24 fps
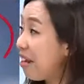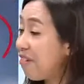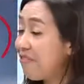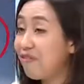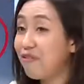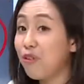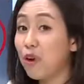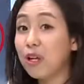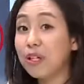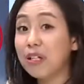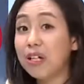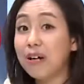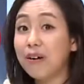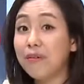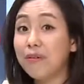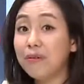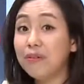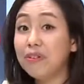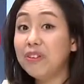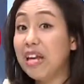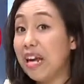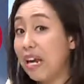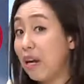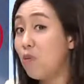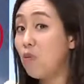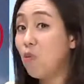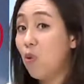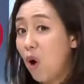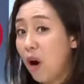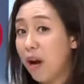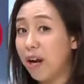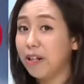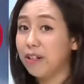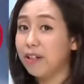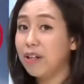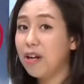for the day
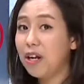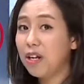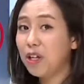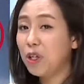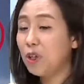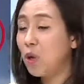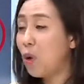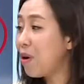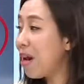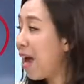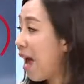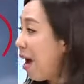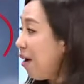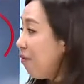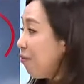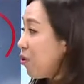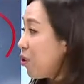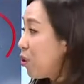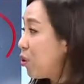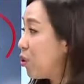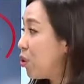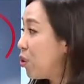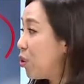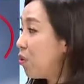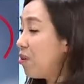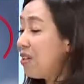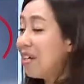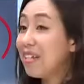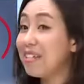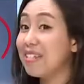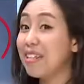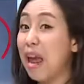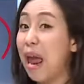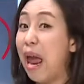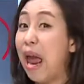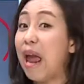1. You don't have to do
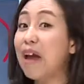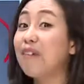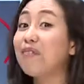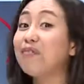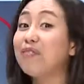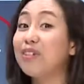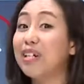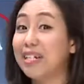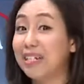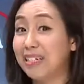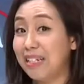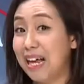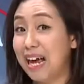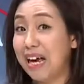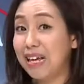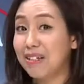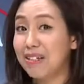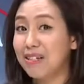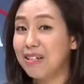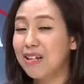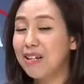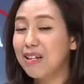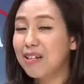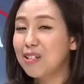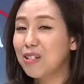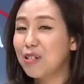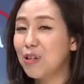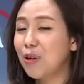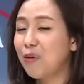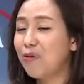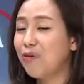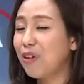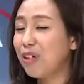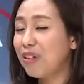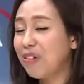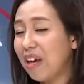this every class. So
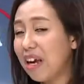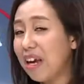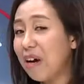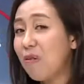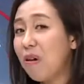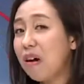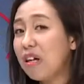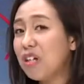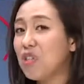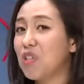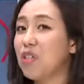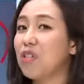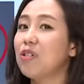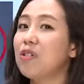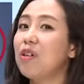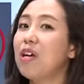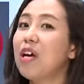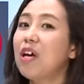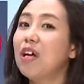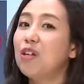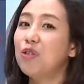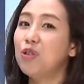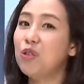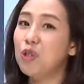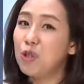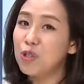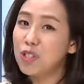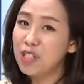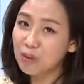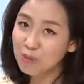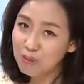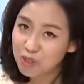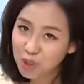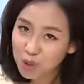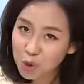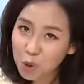for day 1, just do
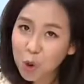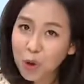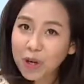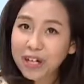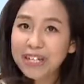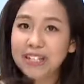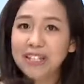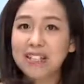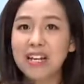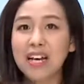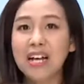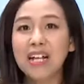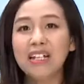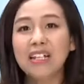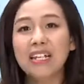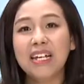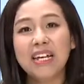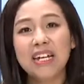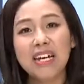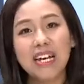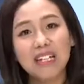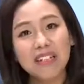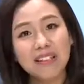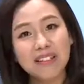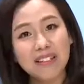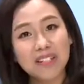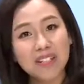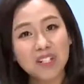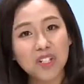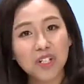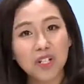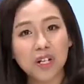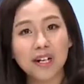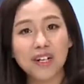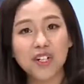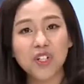some storytelling and
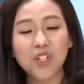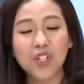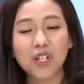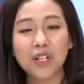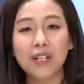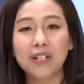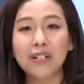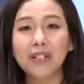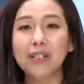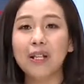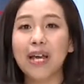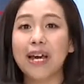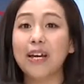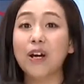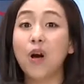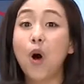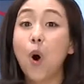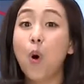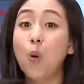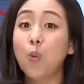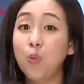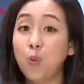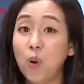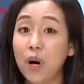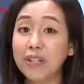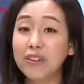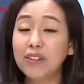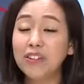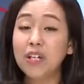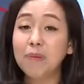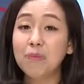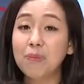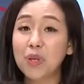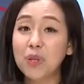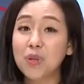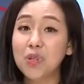discussion, like what
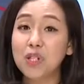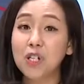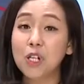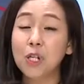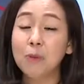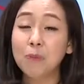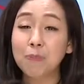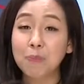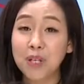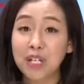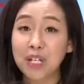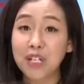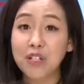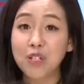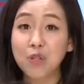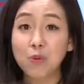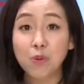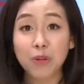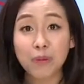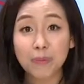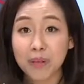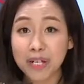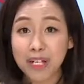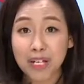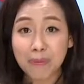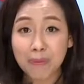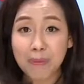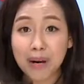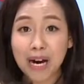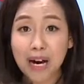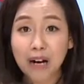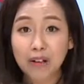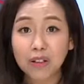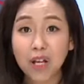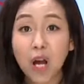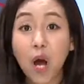the musical piece would be
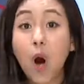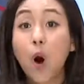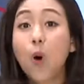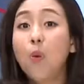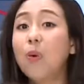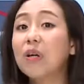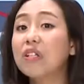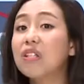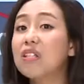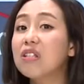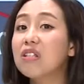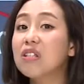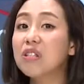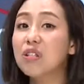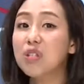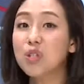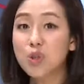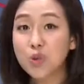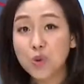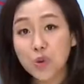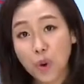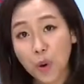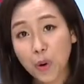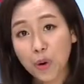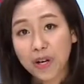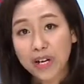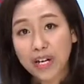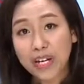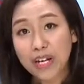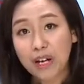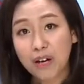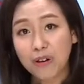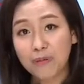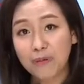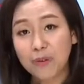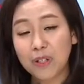about, what's the story
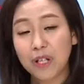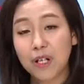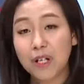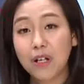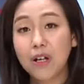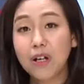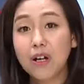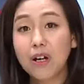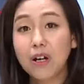of the